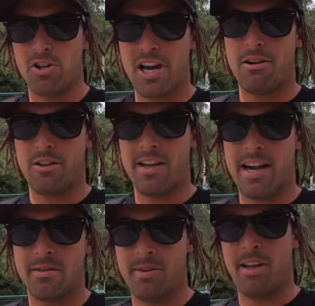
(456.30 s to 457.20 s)
washout at the
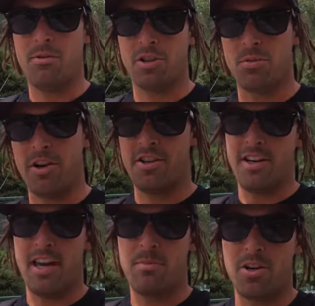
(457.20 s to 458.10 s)
academy, which is why you
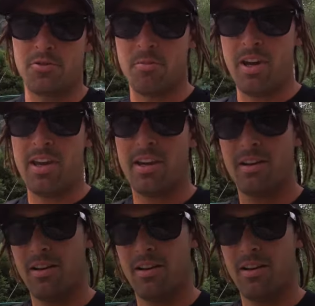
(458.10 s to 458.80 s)
didn't hear much from me.